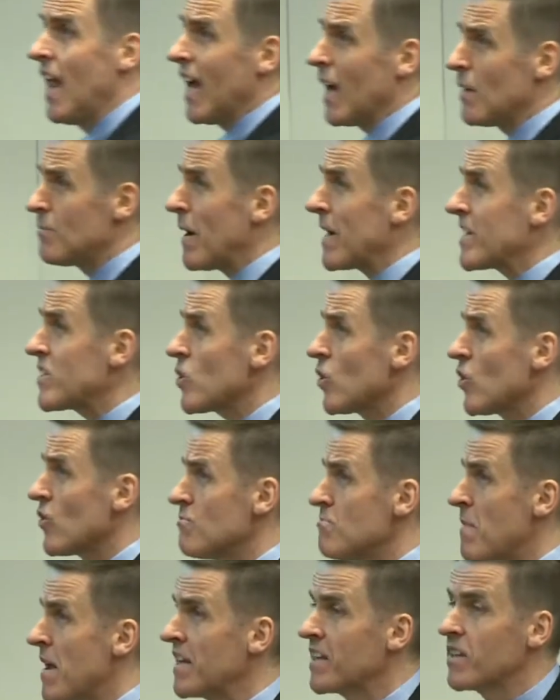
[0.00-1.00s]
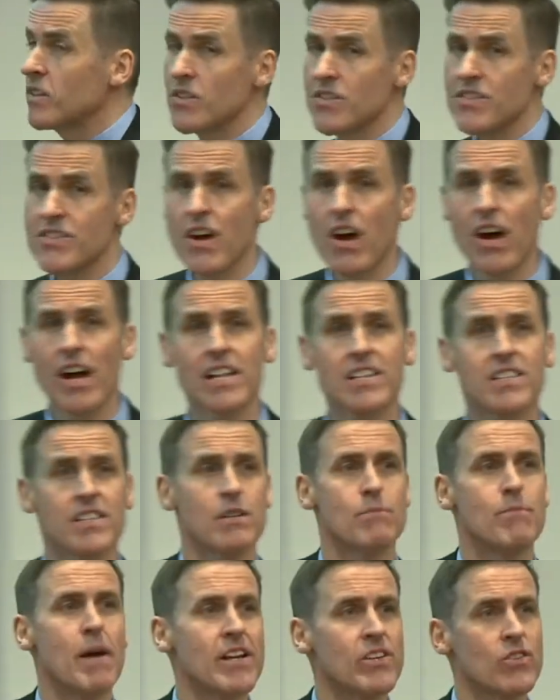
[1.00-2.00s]
A Bachelor of Medical Science and
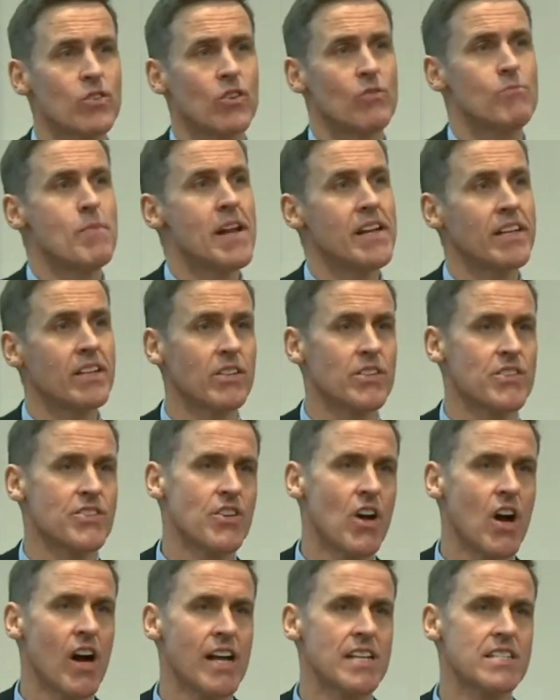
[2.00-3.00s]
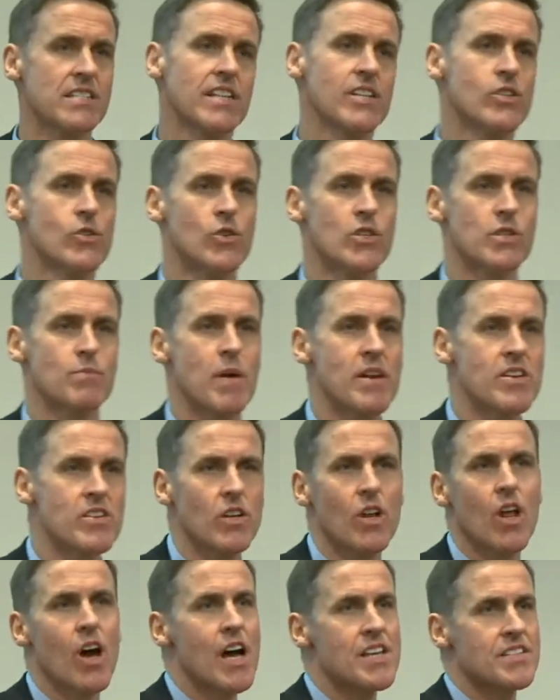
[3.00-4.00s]
a Bachelor of Medical Science lets you
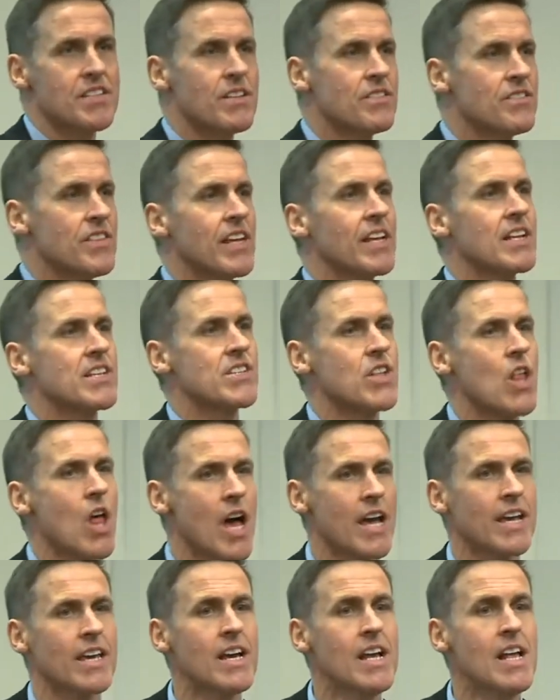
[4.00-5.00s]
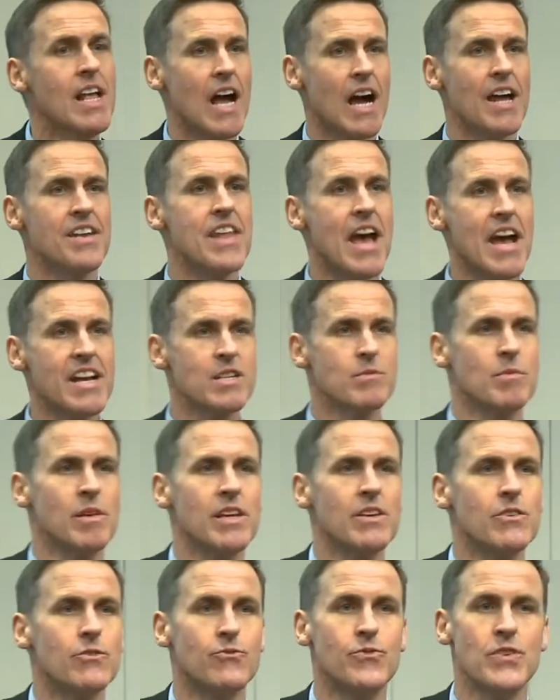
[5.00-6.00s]
specialise in things like
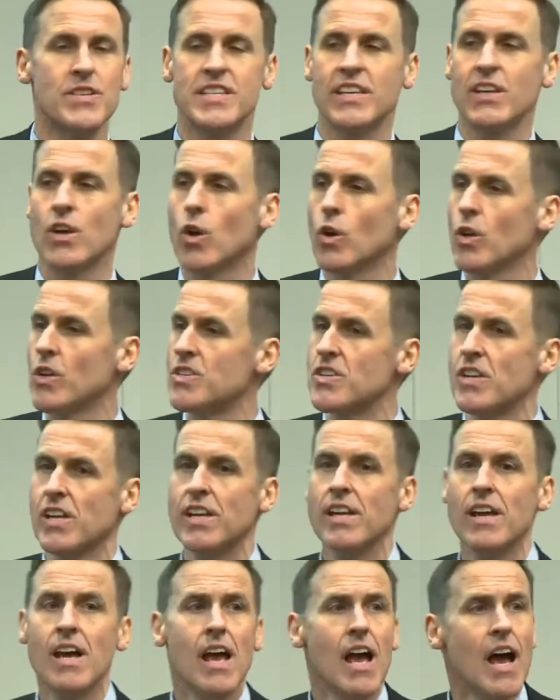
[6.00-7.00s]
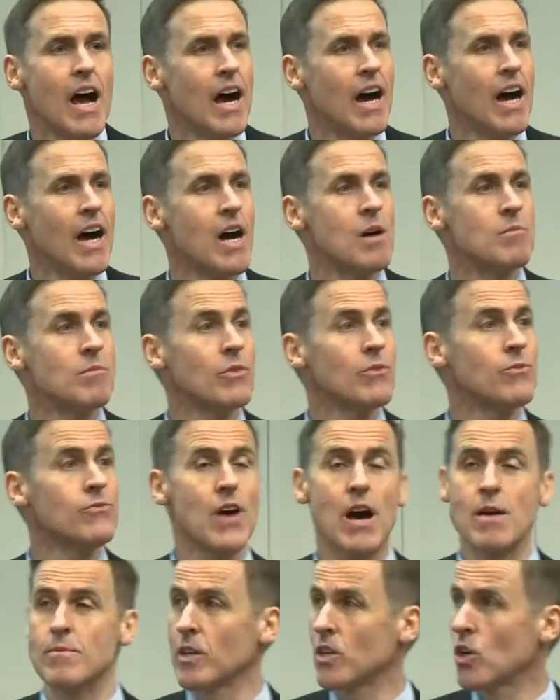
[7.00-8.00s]
anatomy, physiology um, and
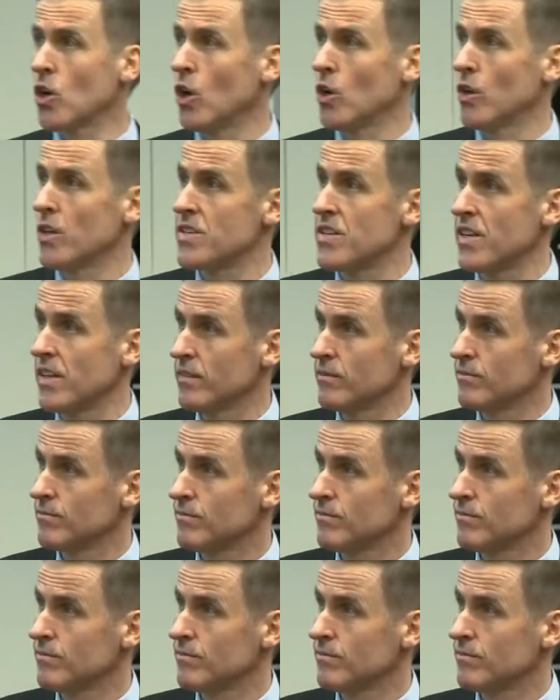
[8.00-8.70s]
pharmacology